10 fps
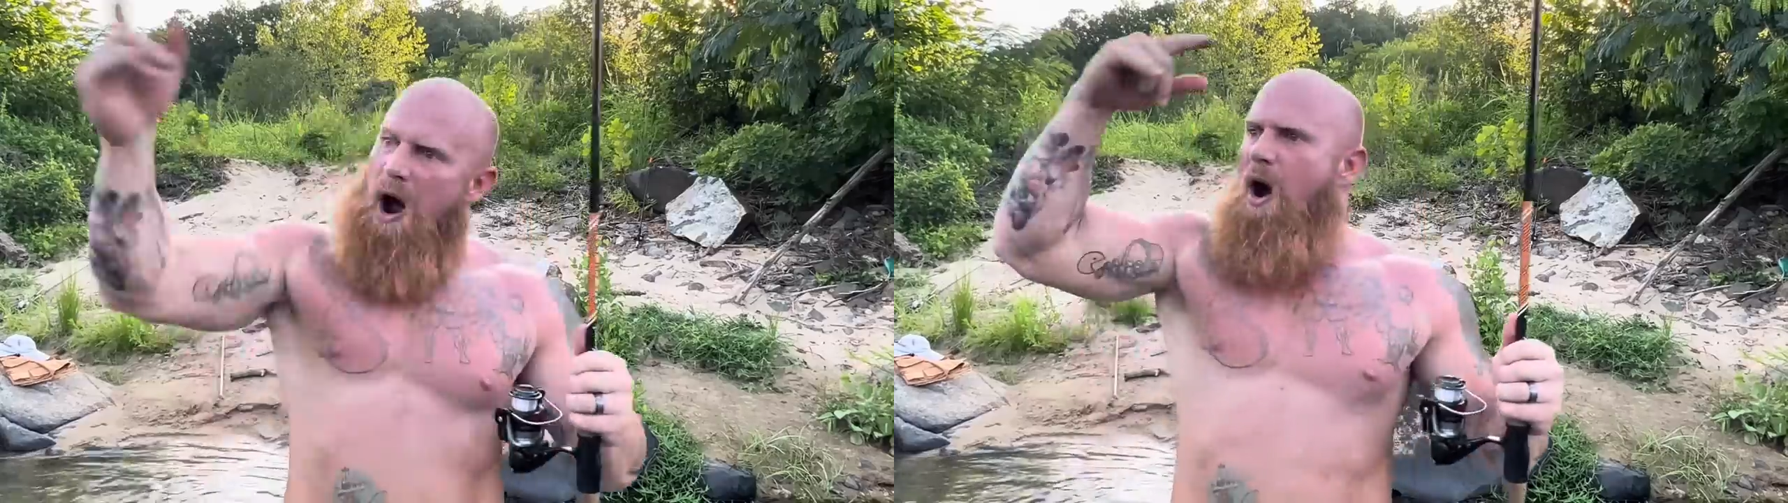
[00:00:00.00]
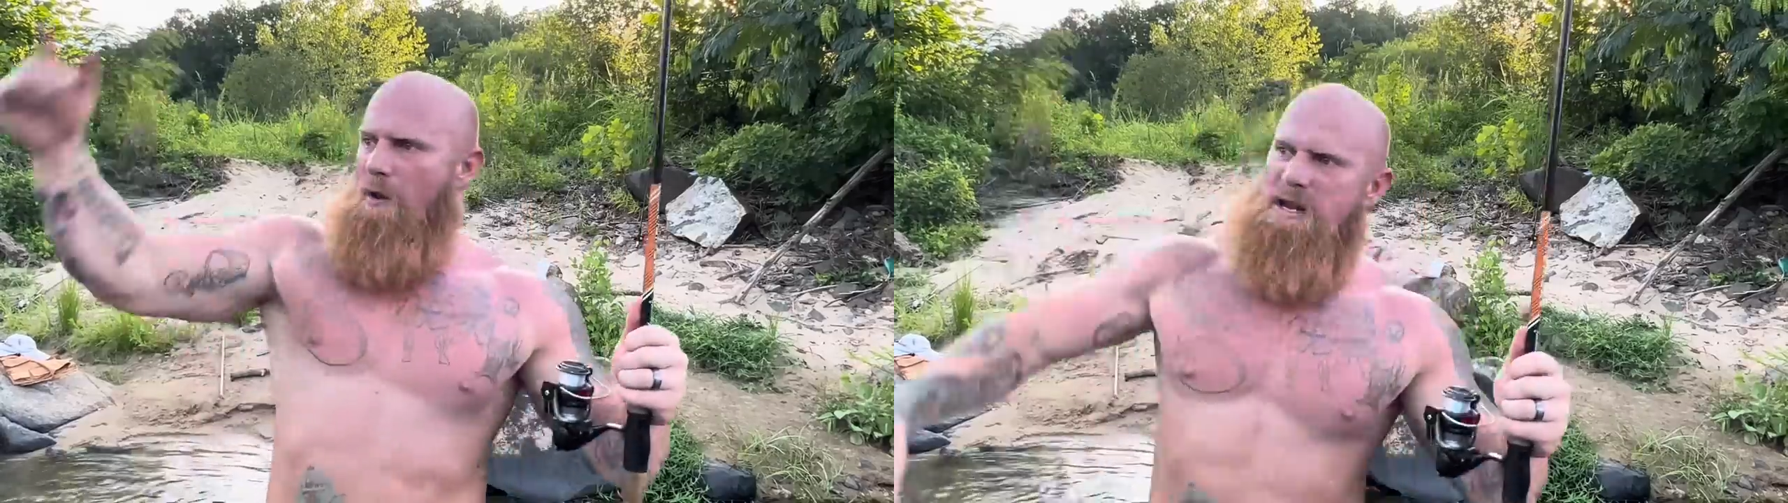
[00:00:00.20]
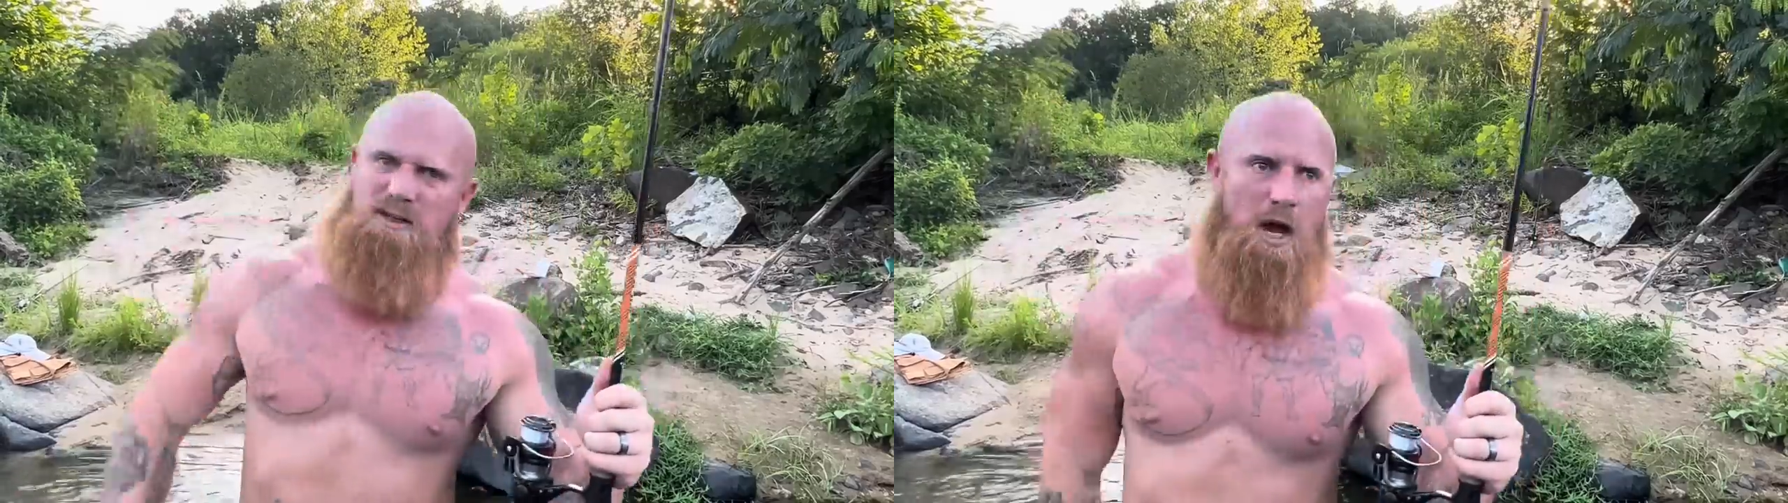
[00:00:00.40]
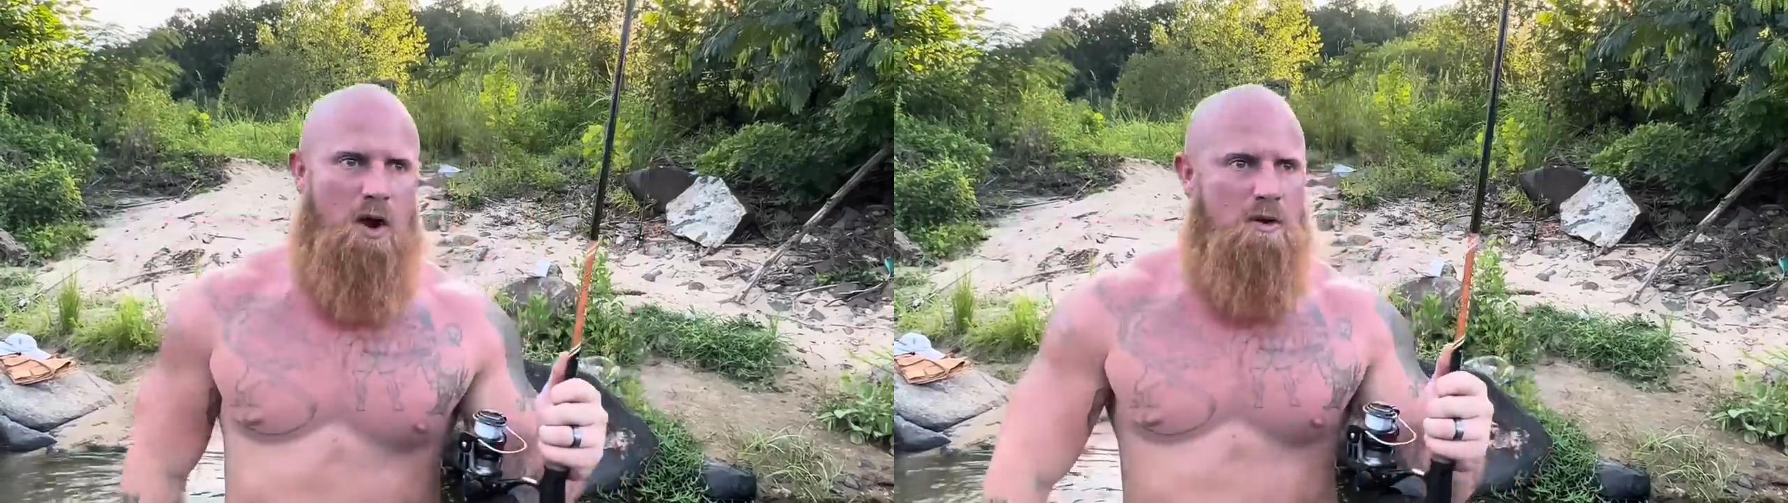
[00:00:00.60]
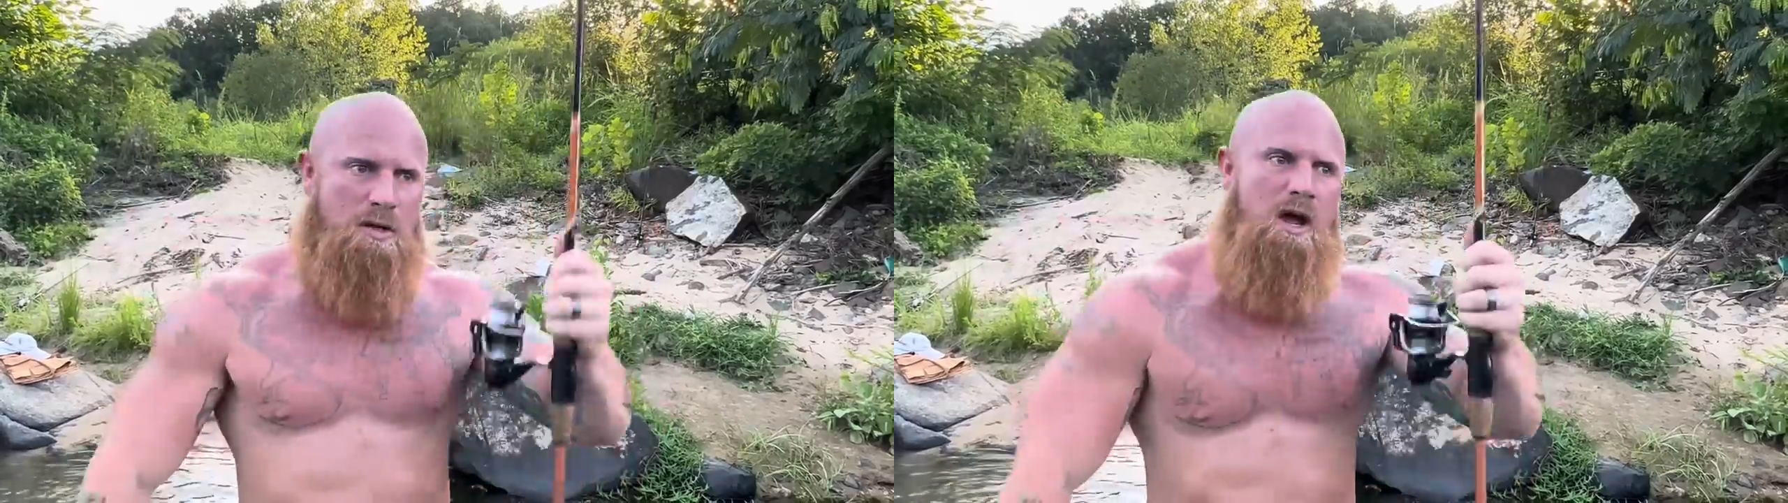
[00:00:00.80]
all these
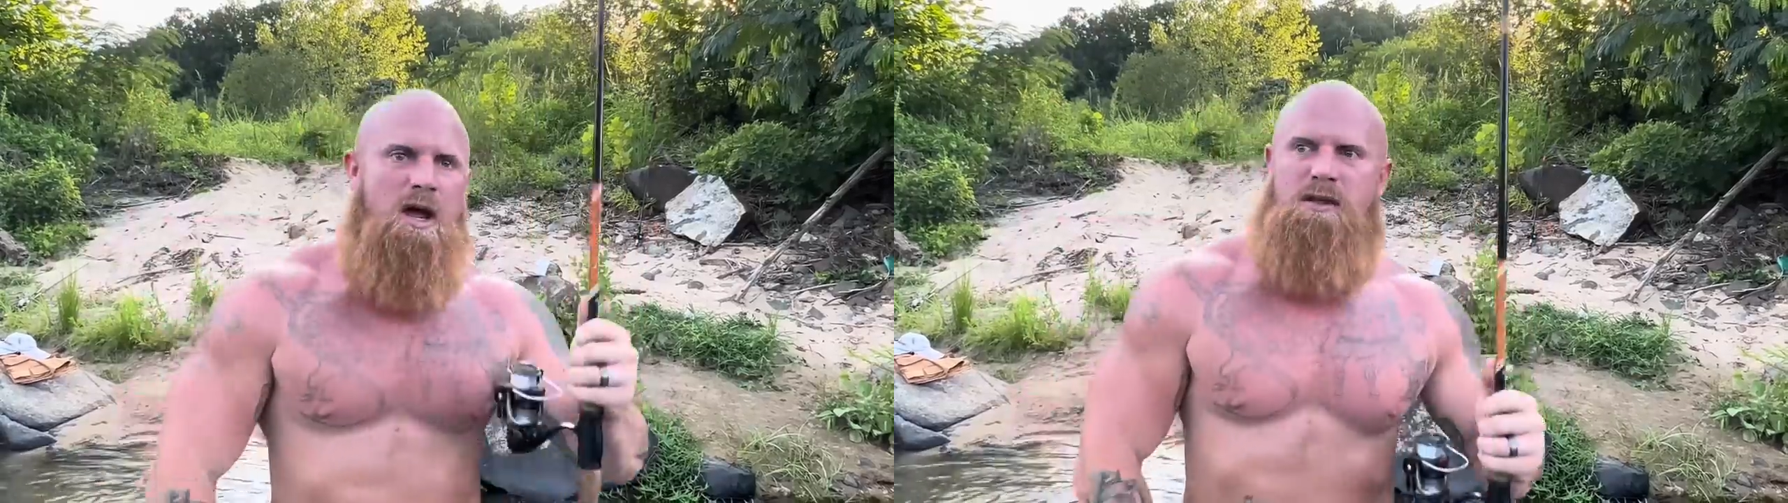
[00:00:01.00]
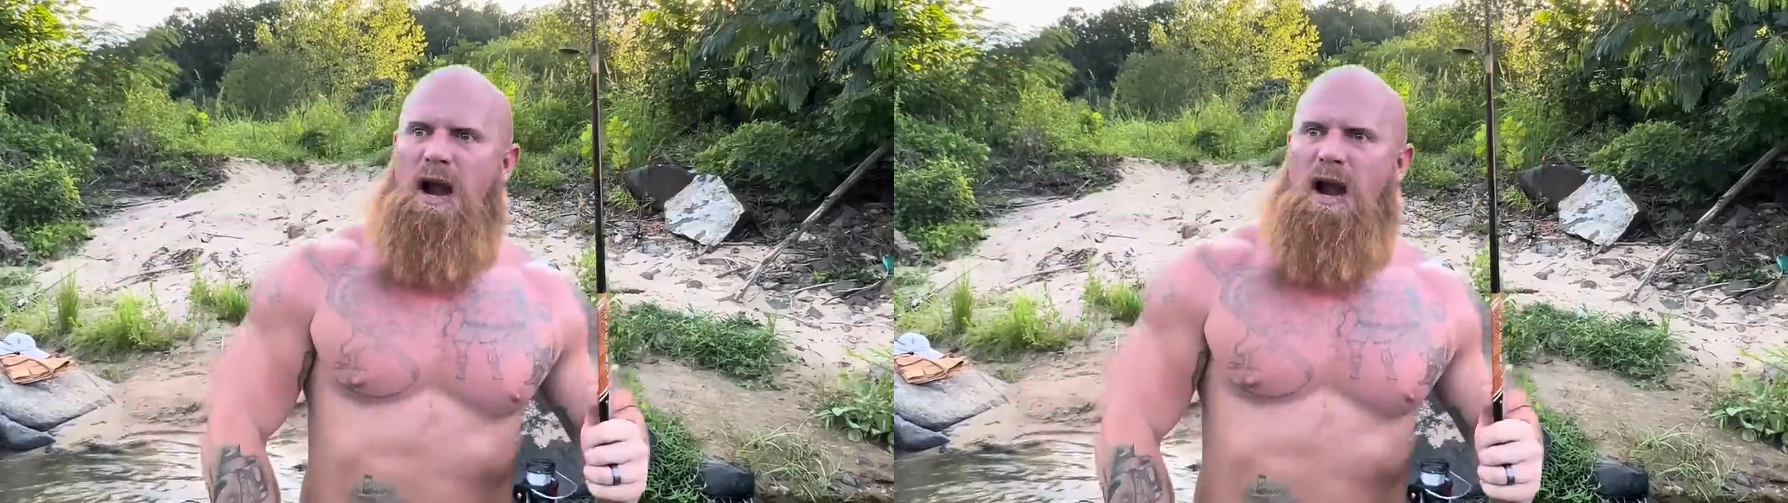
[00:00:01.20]
dudes that